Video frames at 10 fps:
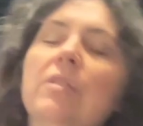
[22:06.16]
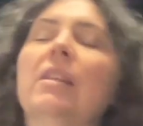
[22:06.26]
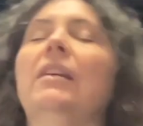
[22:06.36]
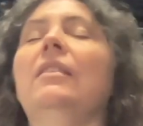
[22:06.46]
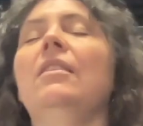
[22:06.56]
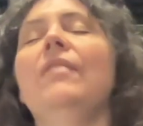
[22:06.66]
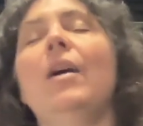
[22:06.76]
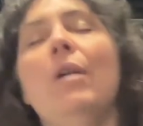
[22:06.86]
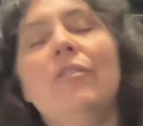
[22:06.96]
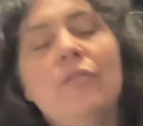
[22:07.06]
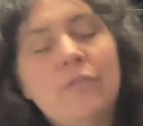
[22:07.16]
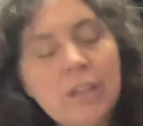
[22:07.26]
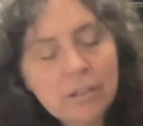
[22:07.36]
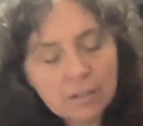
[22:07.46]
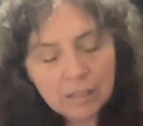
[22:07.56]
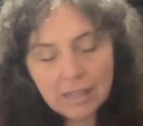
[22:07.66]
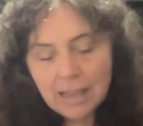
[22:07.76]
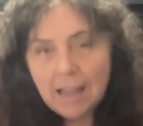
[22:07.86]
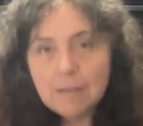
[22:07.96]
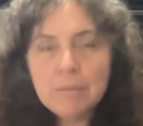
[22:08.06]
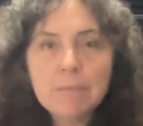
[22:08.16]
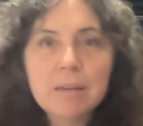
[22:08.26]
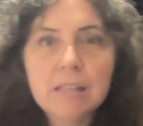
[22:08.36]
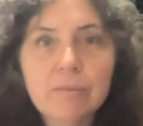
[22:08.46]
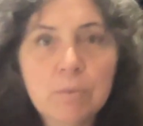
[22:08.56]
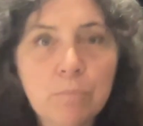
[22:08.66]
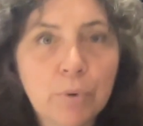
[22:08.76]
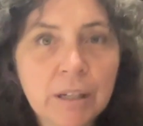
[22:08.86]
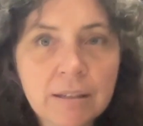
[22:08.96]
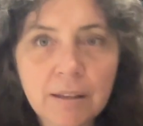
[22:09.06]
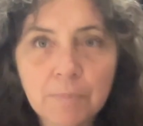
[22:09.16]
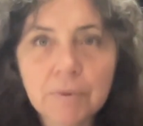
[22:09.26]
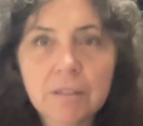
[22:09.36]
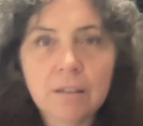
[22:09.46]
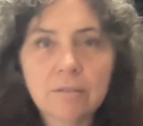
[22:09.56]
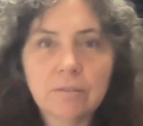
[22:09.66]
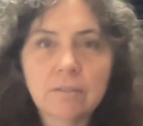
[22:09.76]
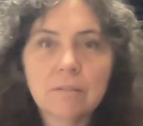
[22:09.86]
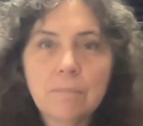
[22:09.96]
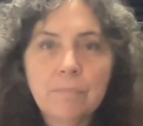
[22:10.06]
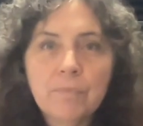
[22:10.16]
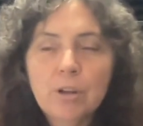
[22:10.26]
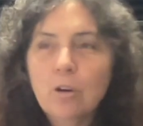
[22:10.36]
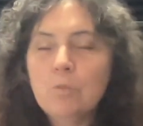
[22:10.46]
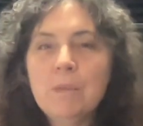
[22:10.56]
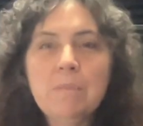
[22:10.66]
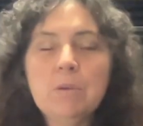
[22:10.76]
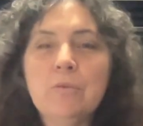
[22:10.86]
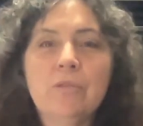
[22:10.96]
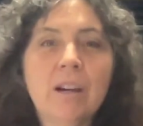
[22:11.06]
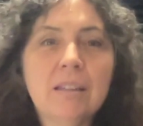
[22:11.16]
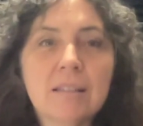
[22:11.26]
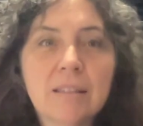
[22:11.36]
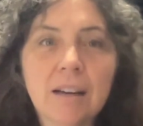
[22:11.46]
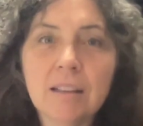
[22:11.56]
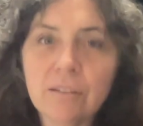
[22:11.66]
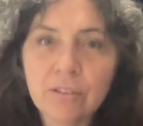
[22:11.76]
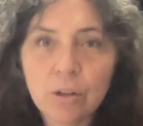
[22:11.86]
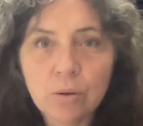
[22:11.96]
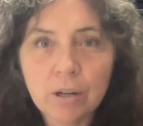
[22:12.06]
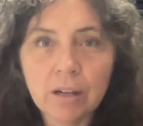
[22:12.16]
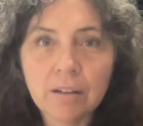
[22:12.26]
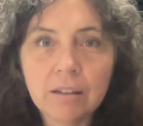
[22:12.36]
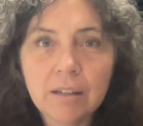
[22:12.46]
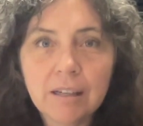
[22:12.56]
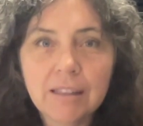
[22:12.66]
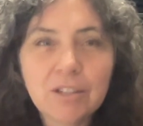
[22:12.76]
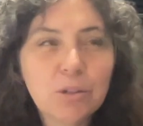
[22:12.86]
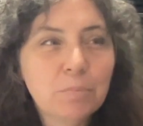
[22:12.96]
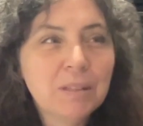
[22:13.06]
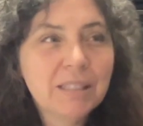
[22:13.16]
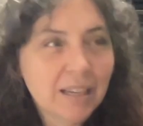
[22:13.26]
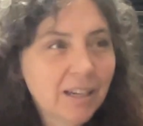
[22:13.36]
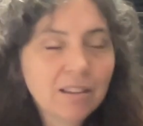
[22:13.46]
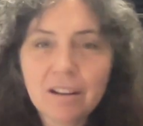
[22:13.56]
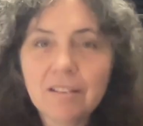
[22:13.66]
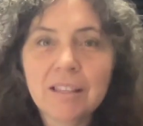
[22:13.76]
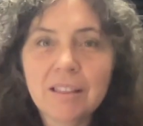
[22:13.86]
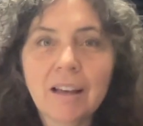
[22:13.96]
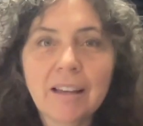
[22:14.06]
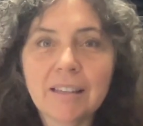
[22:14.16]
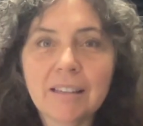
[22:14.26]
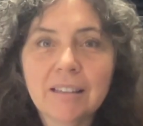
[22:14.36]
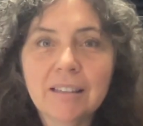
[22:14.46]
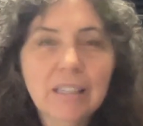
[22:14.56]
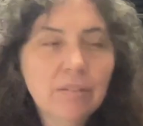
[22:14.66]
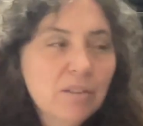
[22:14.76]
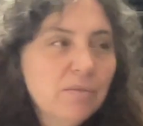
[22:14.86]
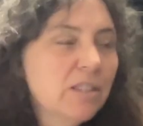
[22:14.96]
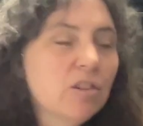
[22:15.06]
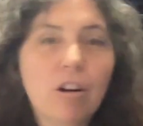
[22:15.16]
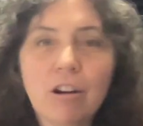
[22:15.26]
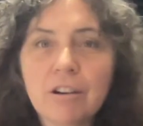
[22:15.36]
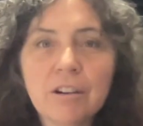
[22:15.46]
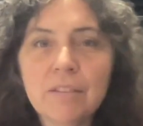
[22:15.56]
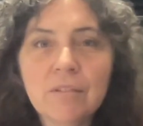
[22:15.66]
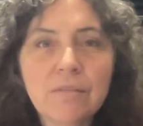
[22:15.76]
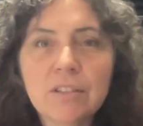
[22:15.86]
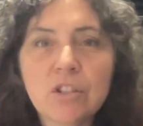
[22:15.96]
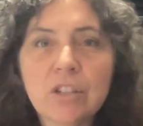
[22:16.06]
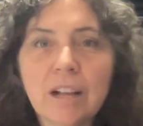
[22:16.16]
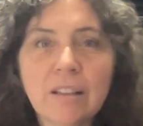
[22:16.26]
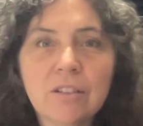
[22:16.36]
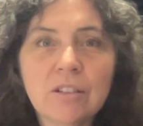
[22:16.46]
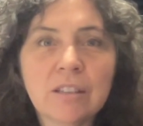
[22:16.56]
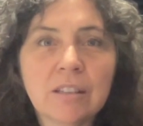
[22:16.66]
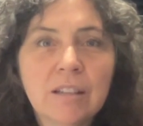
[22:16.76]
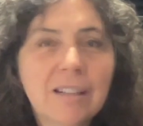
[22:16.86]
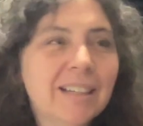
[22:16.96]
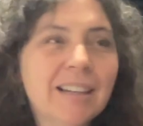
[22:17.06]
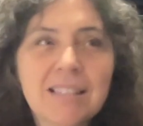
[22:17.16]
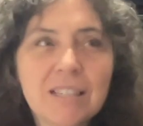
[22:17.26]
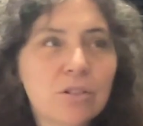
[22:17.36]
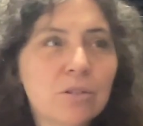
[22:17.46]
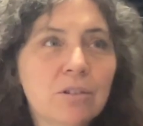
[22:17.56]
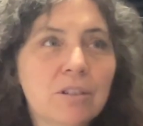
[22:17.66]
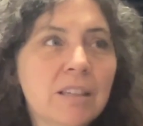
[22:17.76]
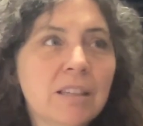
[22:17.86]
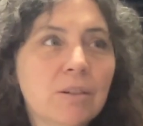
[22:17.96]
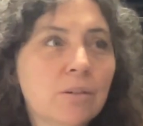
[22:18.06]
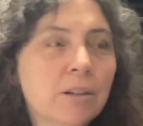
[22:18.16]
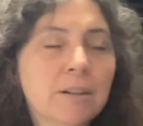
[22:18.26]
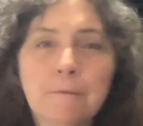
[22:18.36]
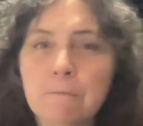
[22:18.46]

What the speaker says: and I love how I feel, and maybe it even brings up stuff. Or maybe you find a style of yoga that you particularly like, even if it's hard, even if it's challenging. Like I teach Kundalini yoga,